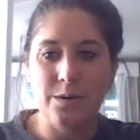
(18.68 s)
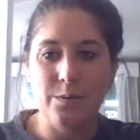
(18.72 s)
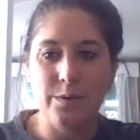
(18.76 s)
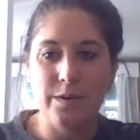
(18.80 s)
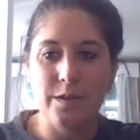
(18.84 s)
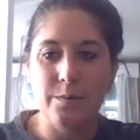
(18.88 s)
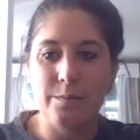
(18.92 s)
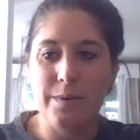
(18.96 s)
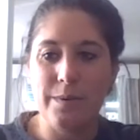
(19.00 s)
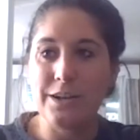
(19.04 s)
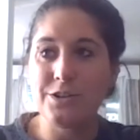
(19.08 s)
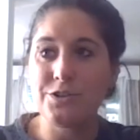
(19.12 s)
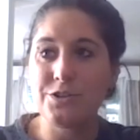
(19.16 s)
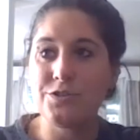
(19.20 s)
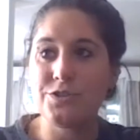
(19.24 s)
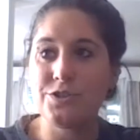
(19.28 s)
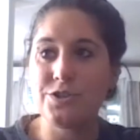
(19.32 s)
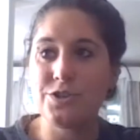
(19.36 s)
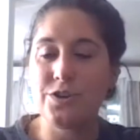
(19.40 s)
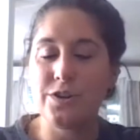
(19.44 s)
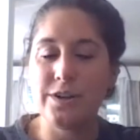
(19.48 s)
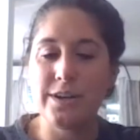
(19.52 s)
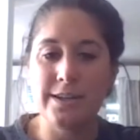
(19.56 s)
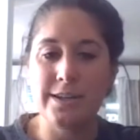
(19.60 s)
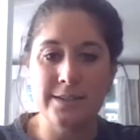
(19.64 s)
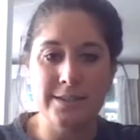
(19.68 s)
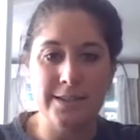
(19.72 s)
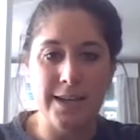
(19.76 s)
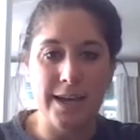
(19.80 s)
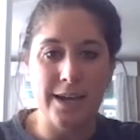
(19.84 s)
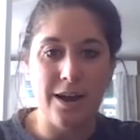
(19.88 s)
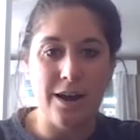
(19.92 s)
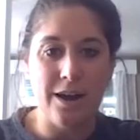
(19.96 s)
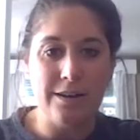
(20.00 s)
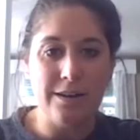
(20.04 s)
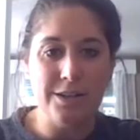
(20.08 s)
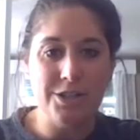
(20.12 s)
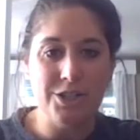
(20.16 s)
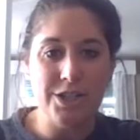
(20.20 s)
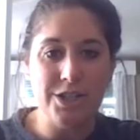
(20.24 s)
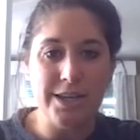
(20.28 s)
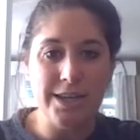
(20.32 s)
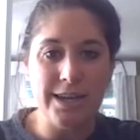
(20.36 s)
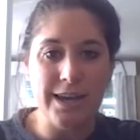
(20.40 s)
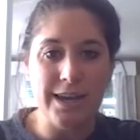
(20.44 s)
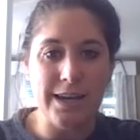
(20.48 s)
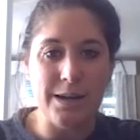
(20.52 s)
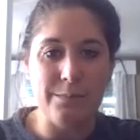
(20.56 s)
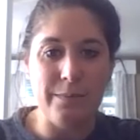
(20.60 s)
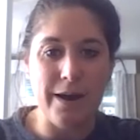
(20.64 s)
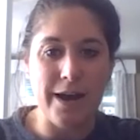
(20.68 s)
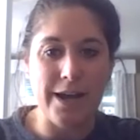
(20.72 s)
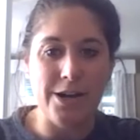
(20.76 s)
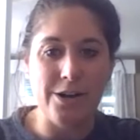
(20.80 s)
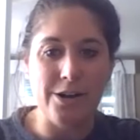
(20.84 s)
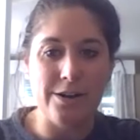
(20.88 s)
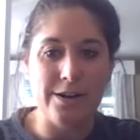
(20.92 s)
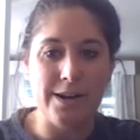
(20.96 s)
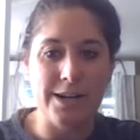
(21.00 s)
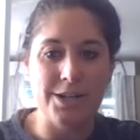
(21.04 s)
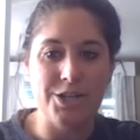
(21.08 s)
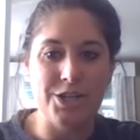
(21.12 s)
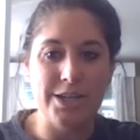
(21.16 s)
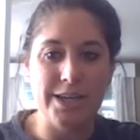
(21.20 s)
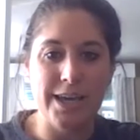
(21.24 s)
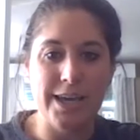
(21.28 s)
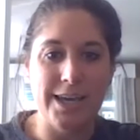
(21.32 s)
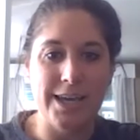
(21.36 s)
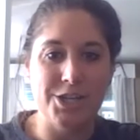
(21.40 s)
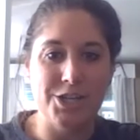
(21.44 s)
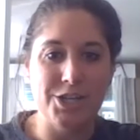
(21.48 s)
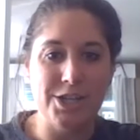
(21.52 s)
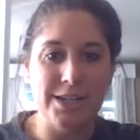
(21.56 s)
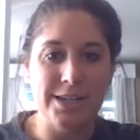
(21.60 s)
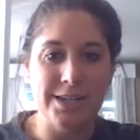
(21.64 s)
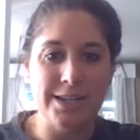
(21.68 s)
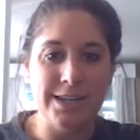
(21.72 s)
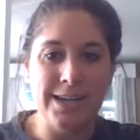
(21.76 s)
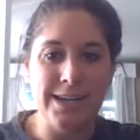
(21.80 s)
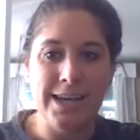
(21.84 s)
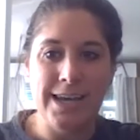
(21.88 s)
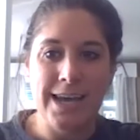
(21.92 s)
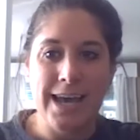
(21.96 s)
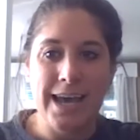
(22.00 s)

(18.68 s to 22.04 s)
with a bachelor's degree in psychology and a minor in education.